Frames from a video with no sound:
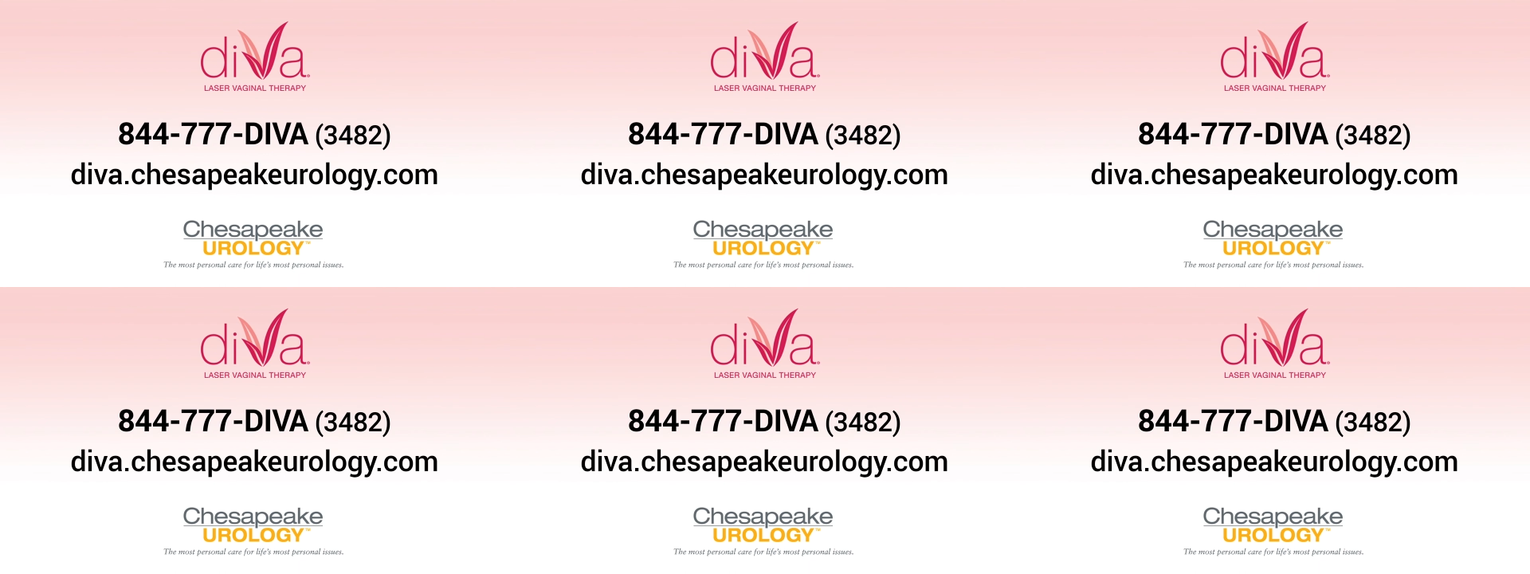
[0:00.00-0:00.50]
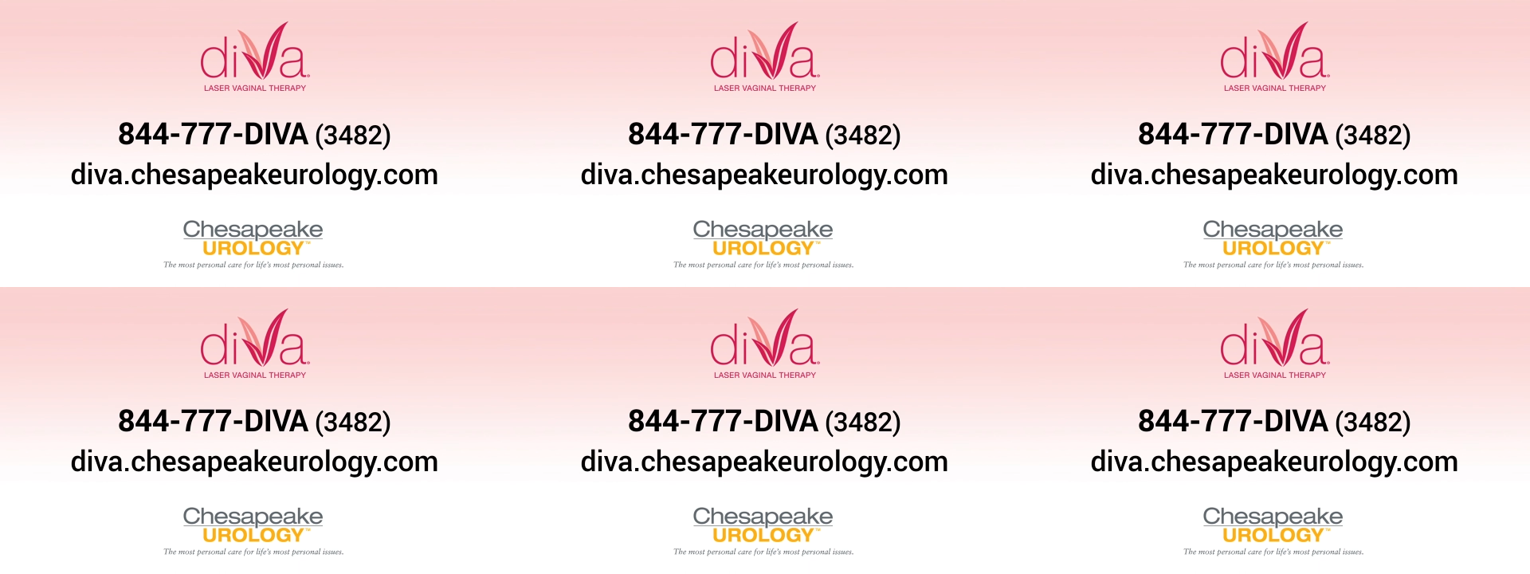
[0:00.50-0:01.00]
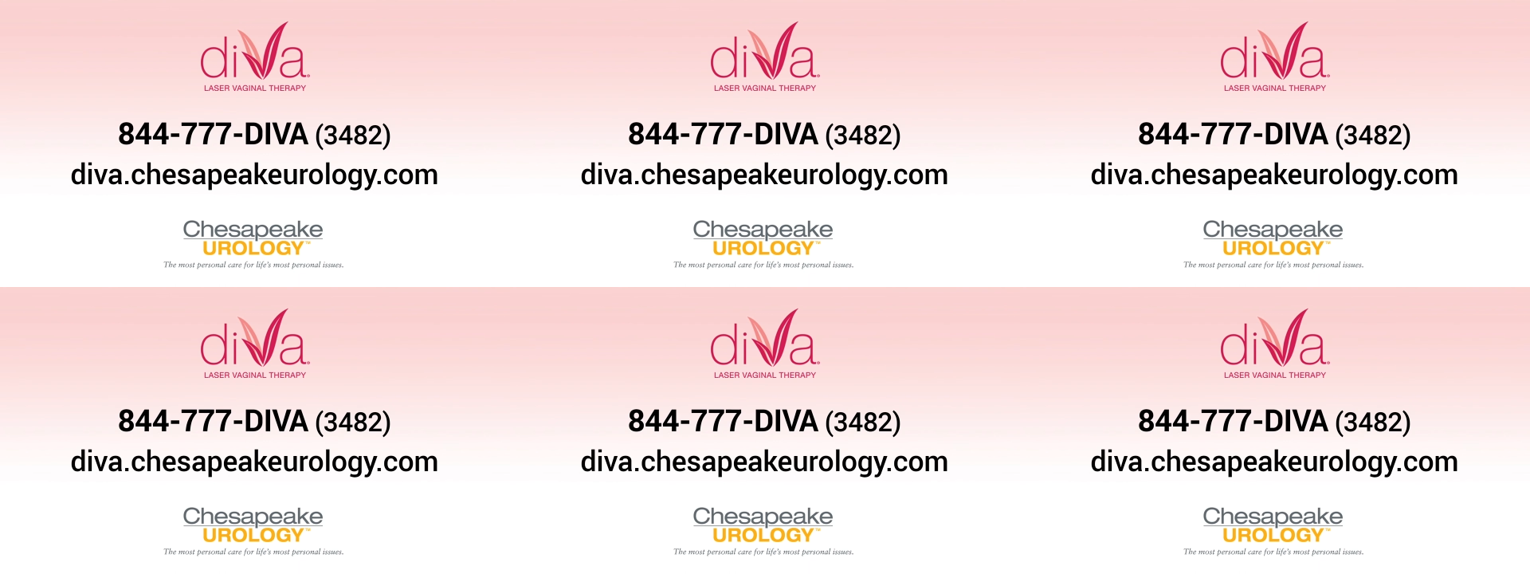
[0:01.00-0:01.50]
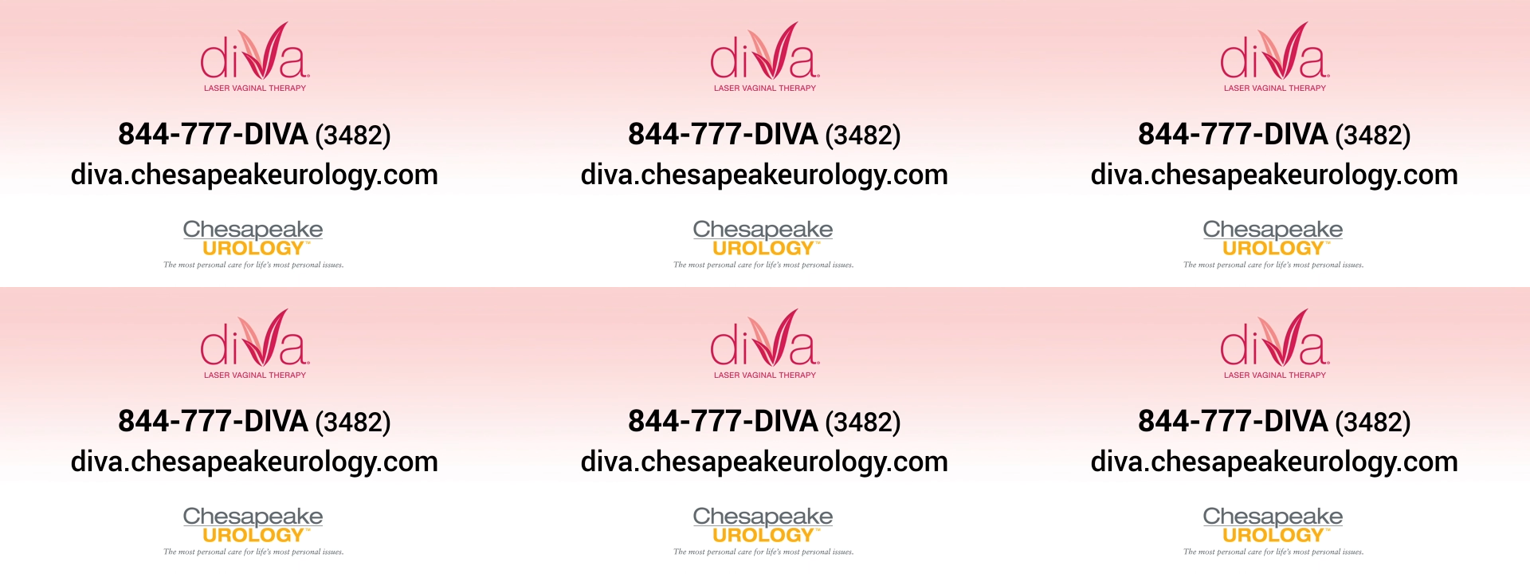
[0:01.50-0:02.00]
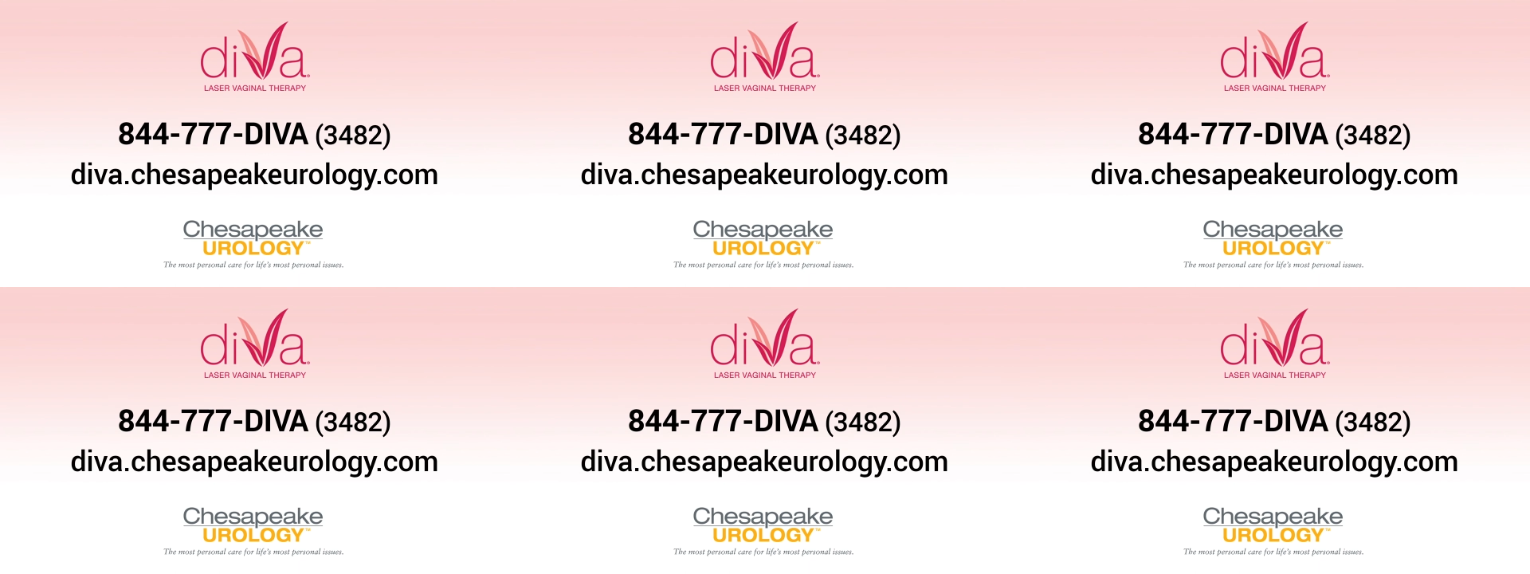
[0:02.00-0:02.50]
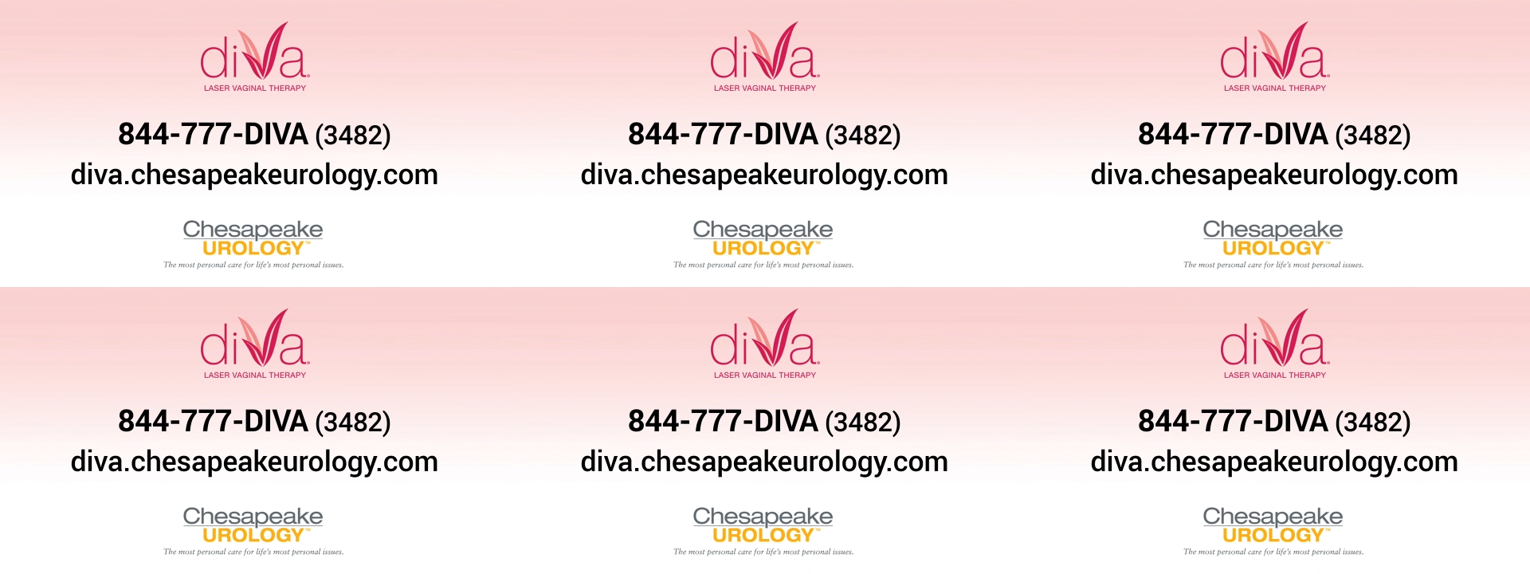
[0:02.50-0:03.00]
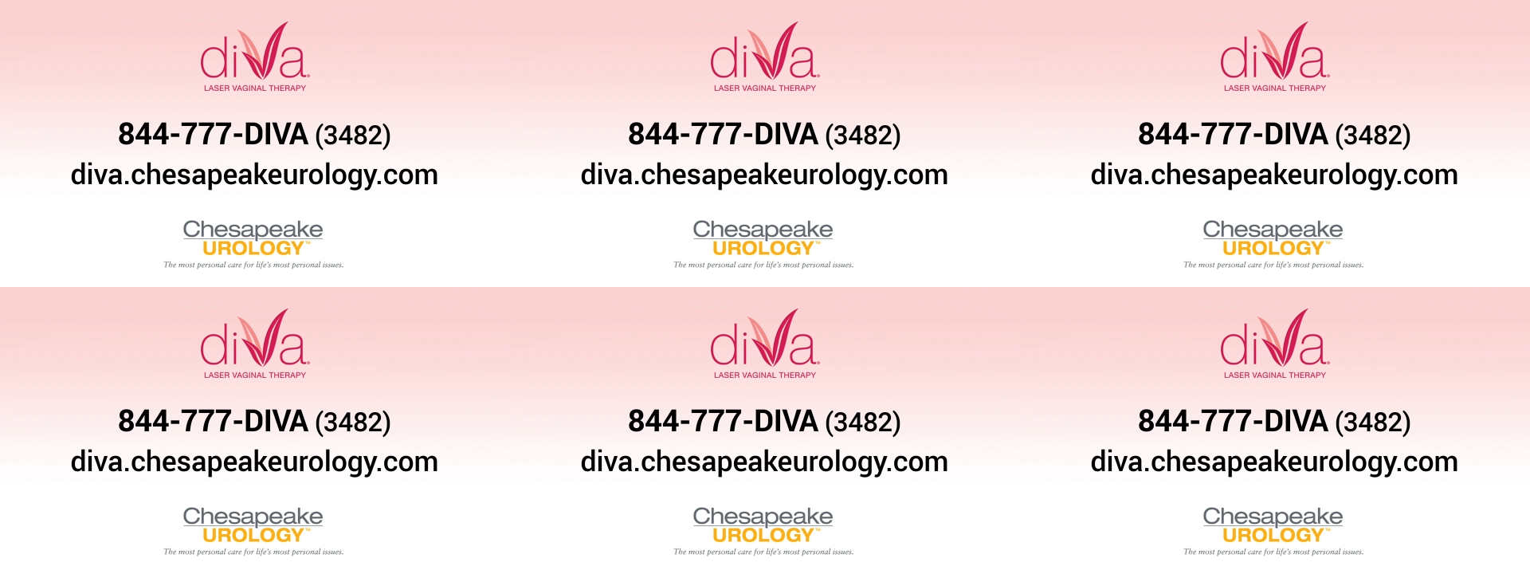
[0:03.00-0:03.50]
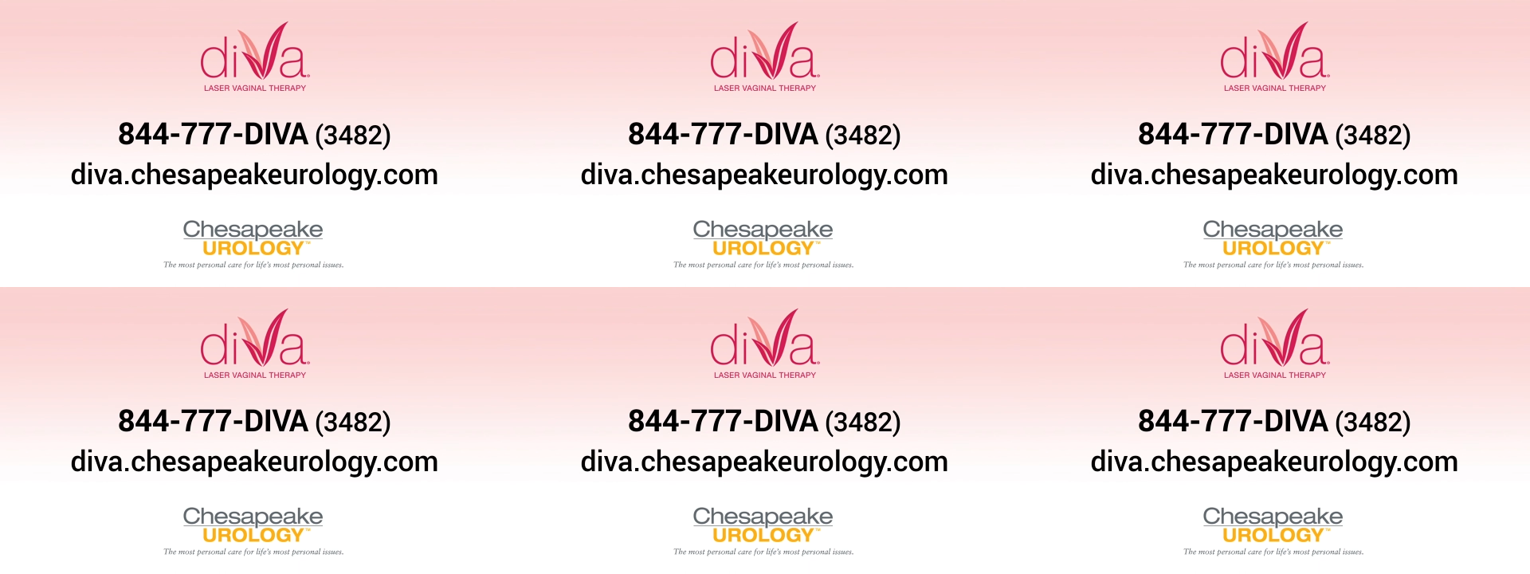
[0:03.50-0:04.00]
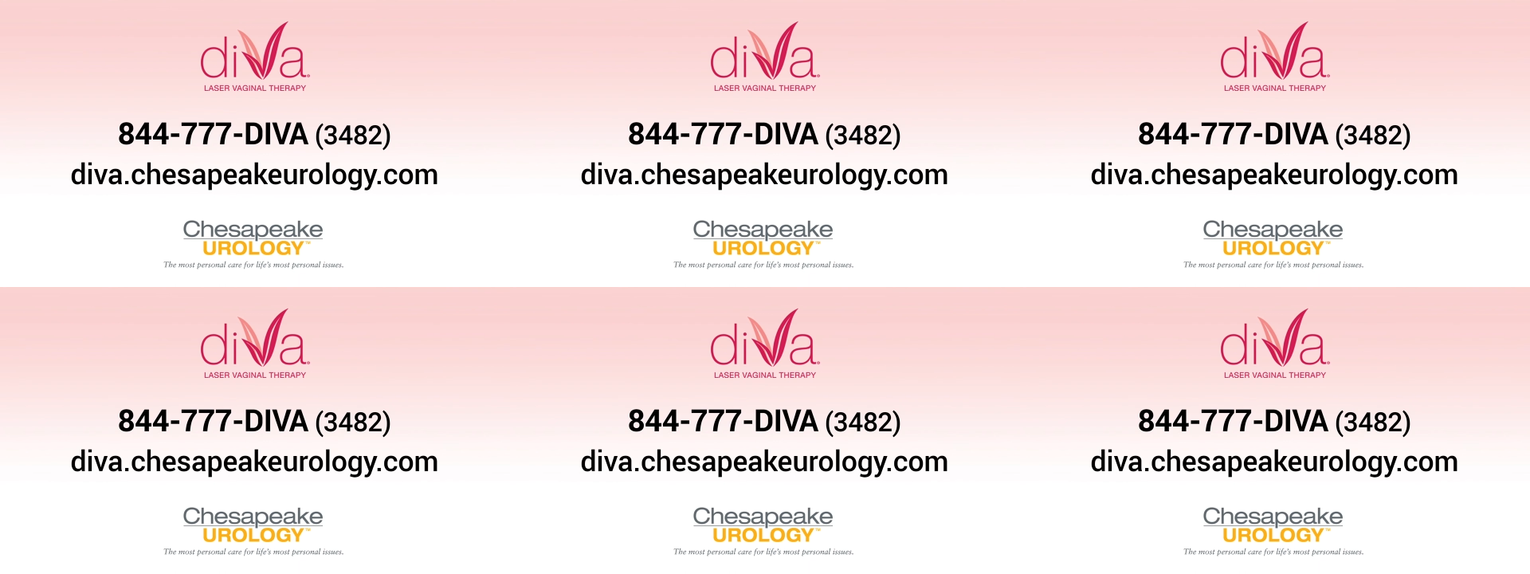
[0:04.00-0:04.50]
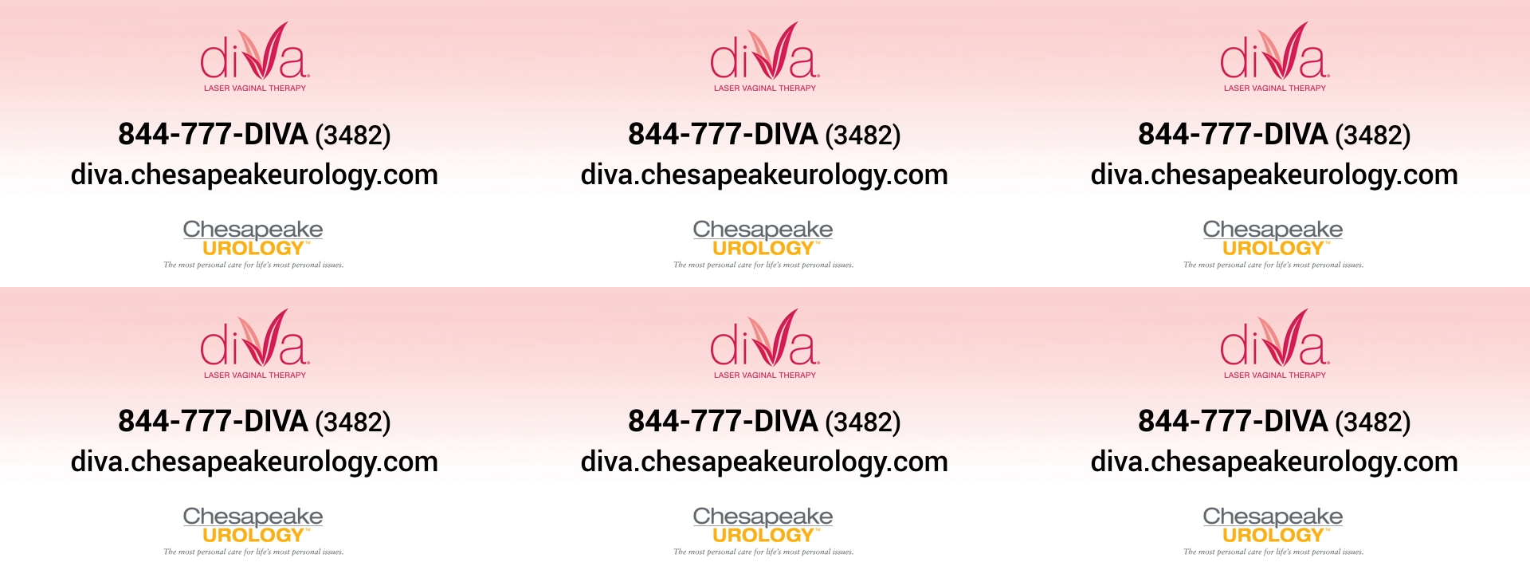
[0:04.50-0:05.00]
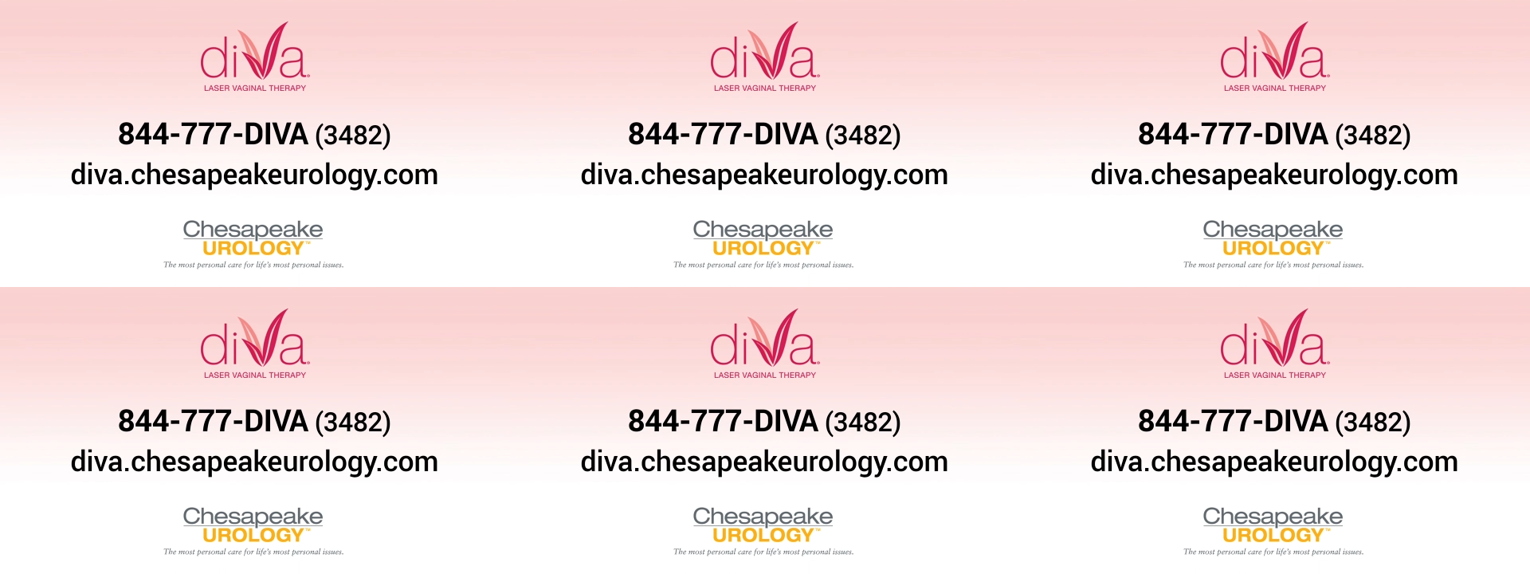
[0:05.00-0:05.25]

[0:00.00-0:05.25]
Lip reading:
(no speaker visible)